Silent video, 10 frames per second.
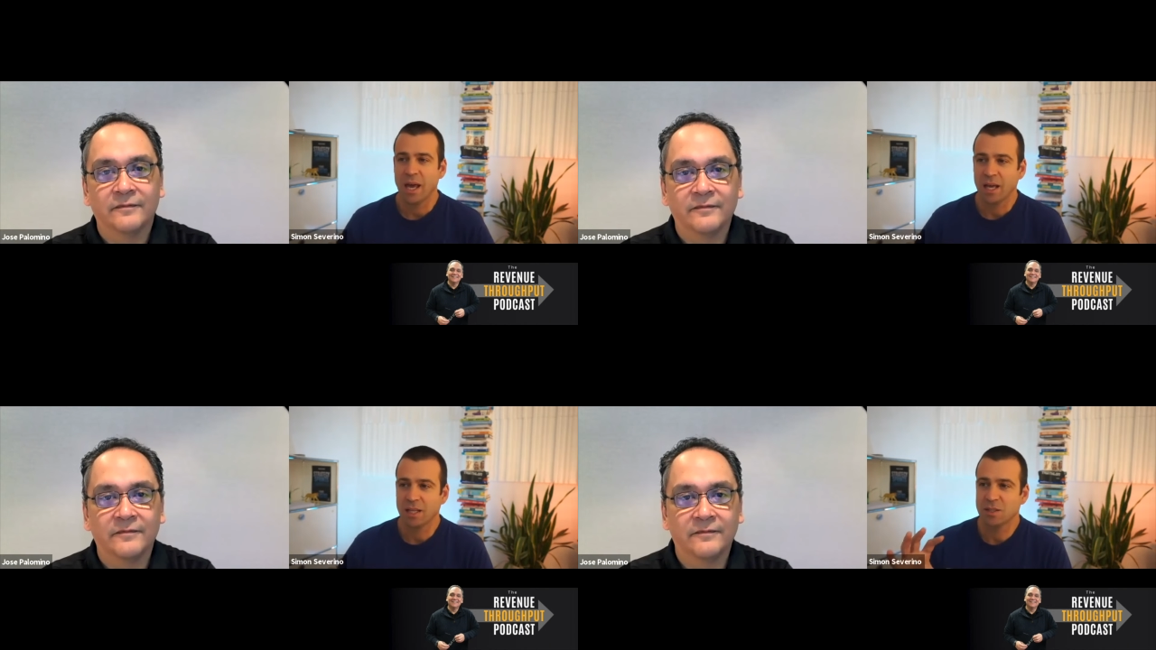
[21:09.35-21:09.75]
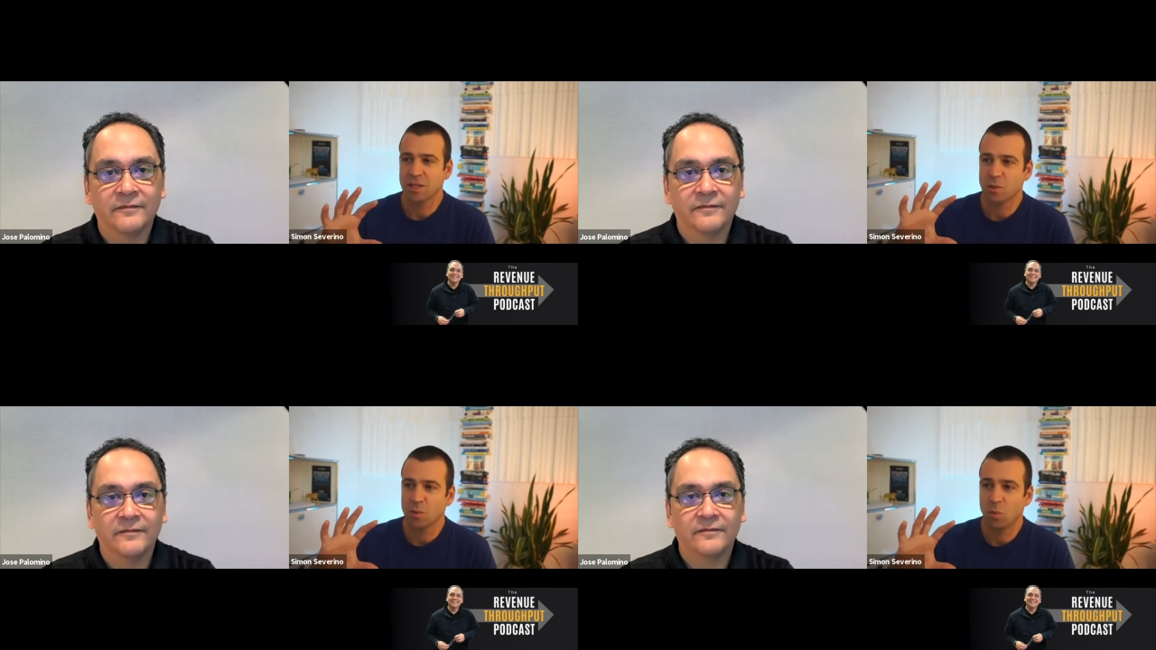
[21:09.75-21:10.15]

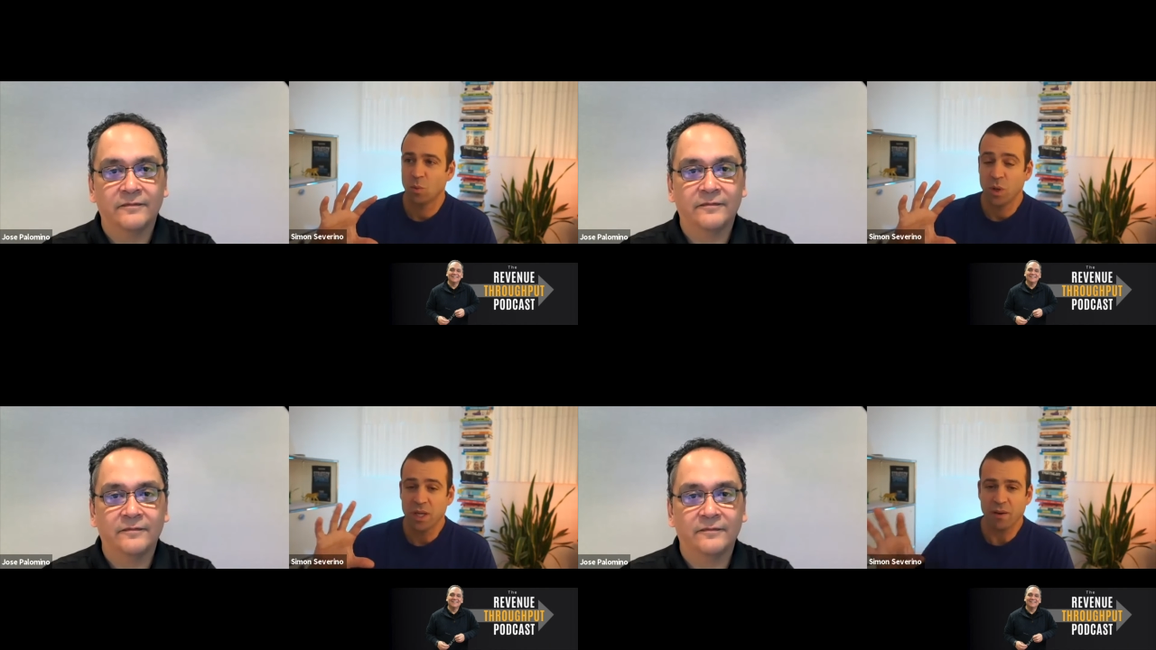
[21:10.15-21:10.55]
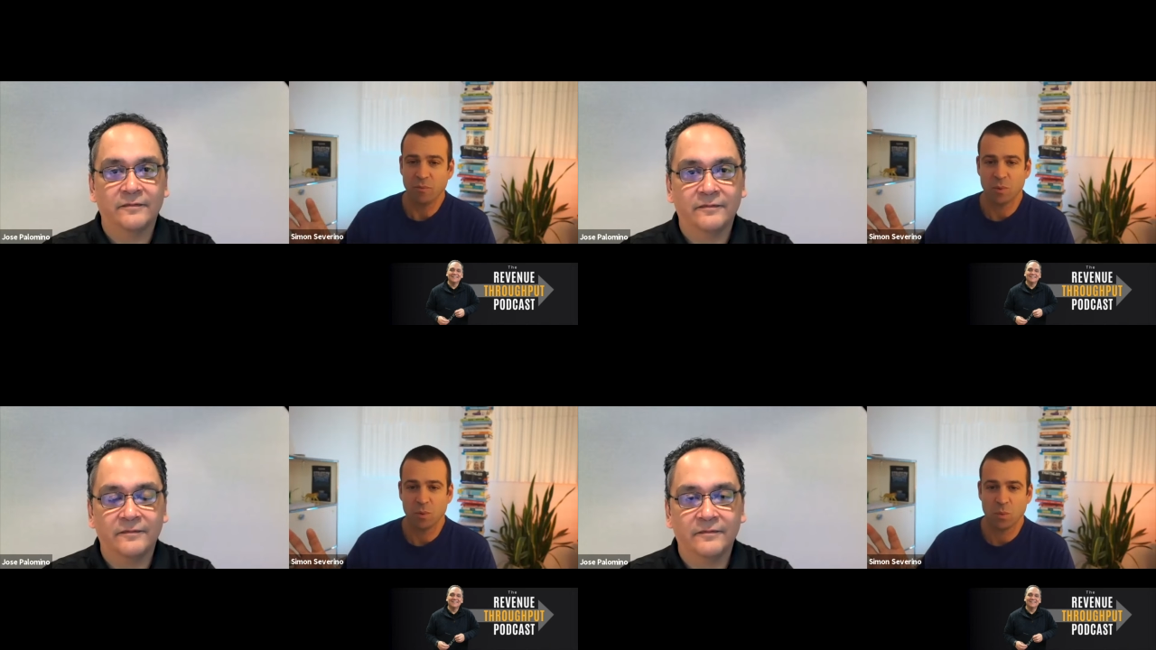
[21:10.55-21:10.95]
Speaker 1: And we
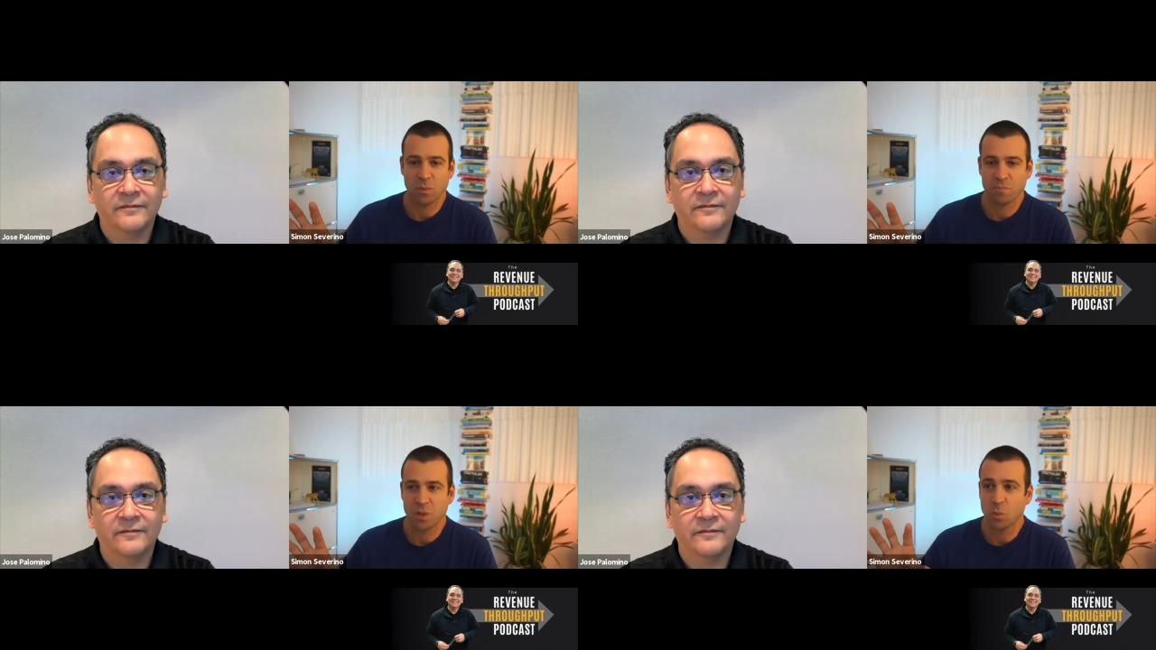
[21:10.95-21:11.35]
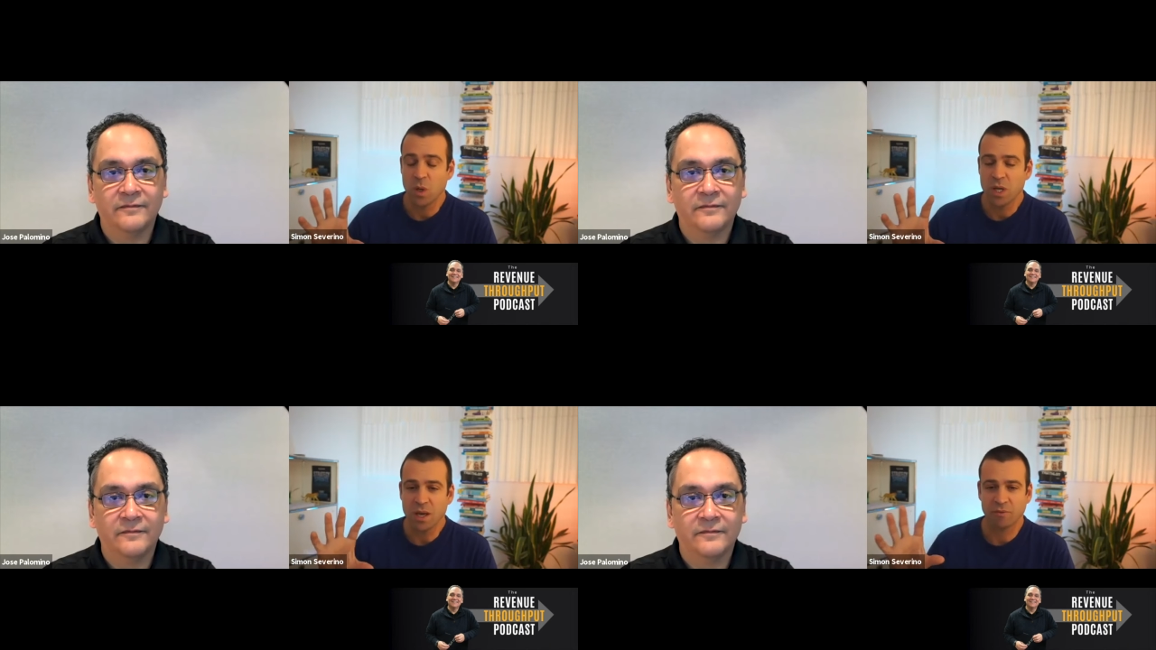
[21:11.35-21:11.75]
have
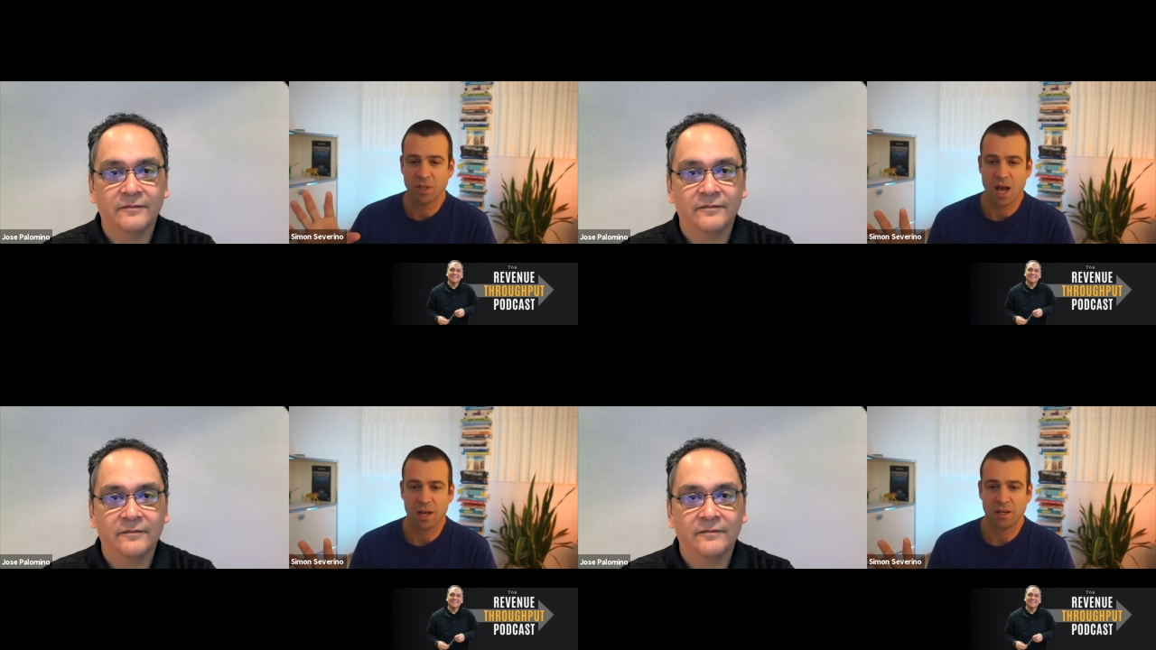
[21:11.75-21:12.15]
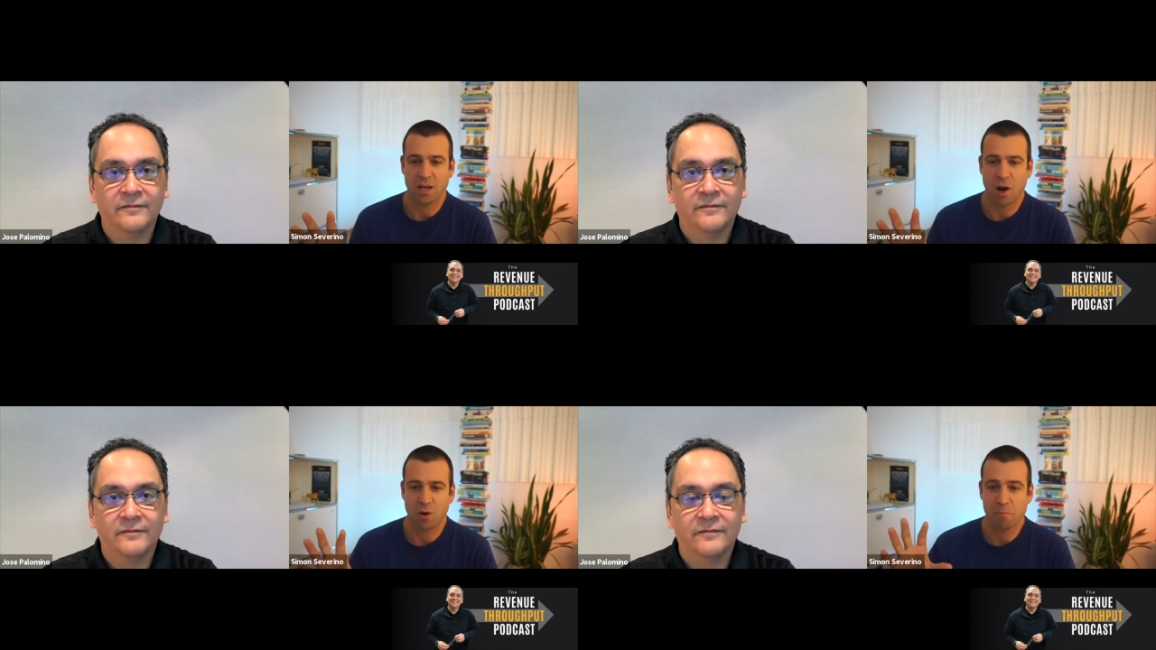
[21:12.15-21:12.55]
we have done
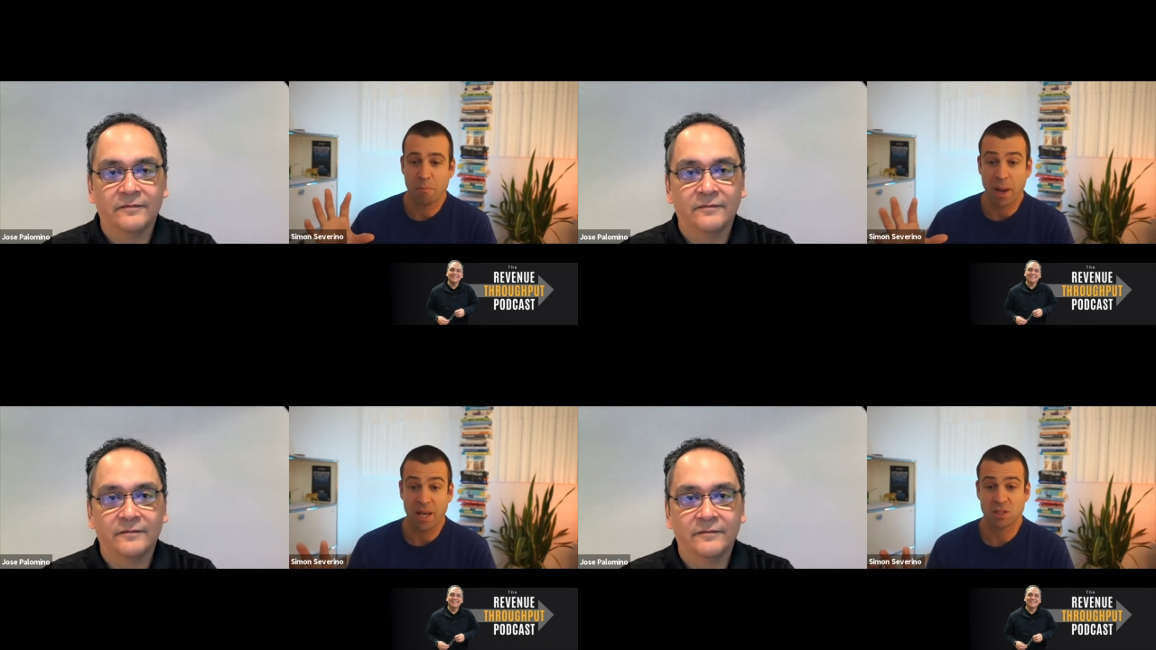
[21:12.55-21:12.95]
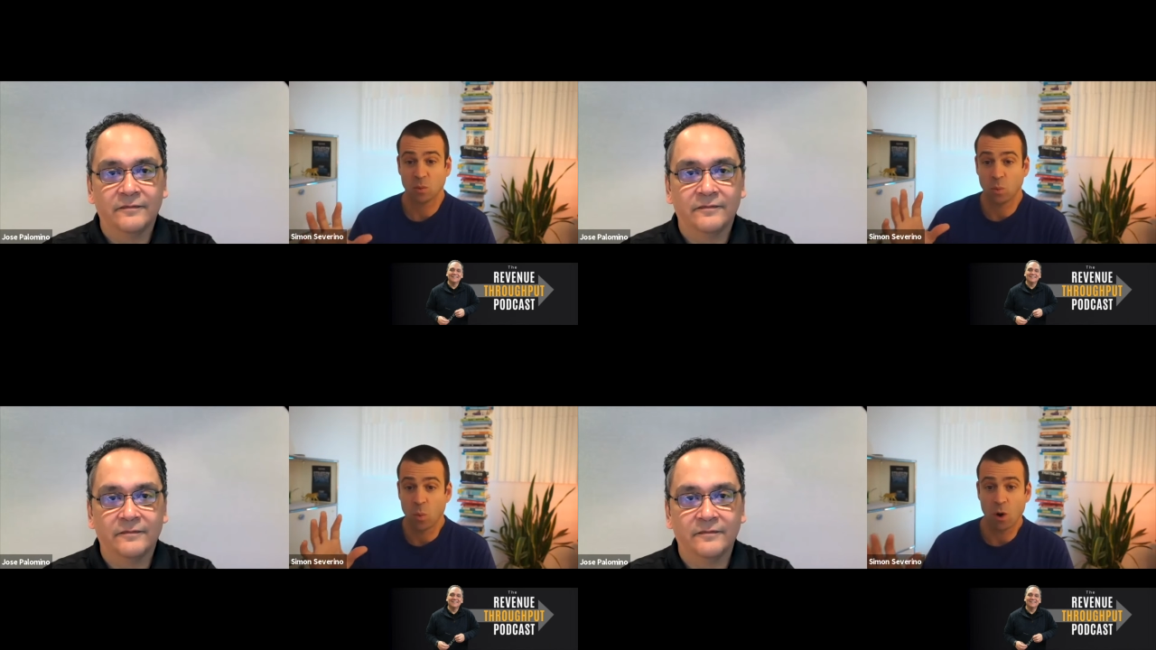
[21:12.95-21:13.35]
our best
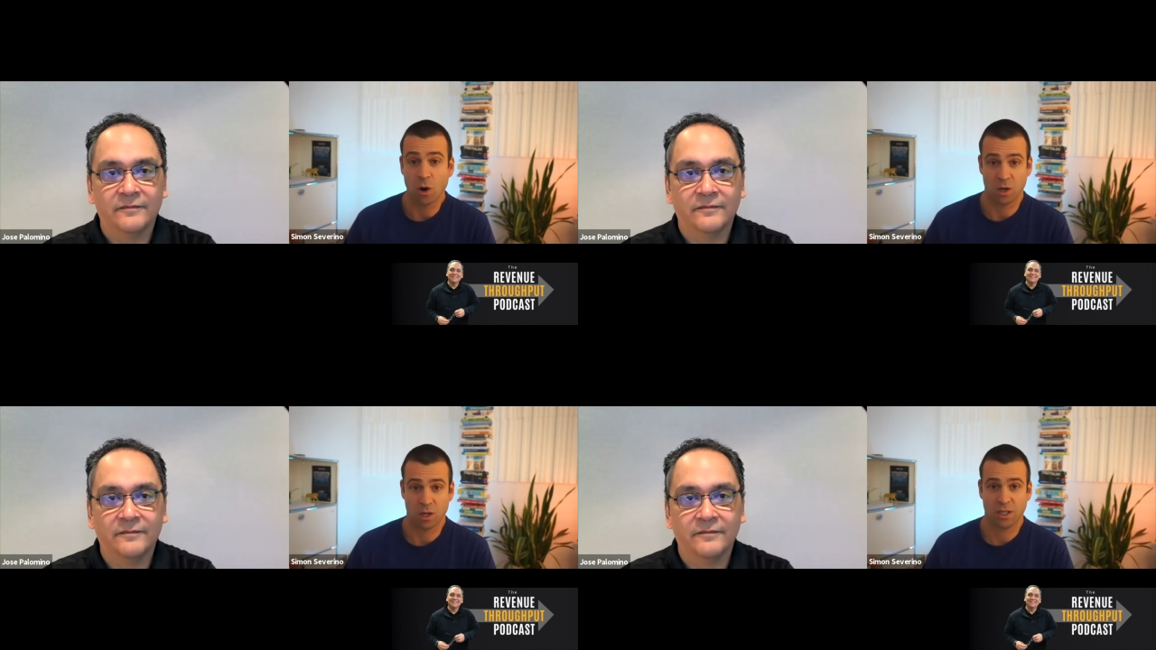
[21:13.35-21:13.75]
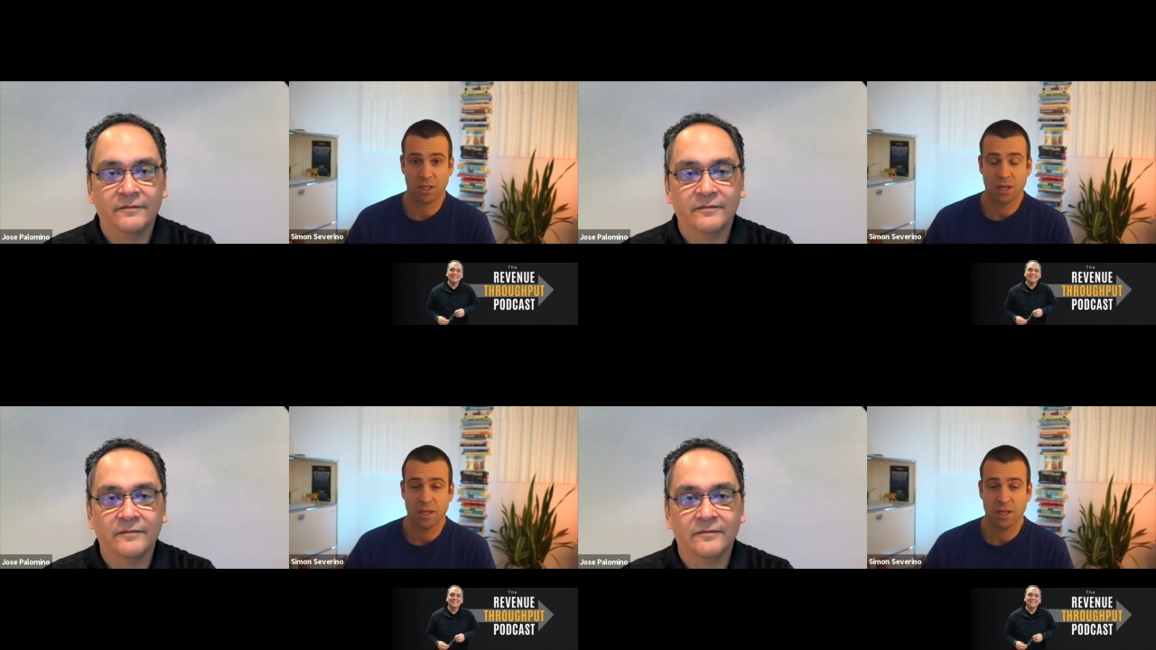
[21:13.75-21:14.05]
work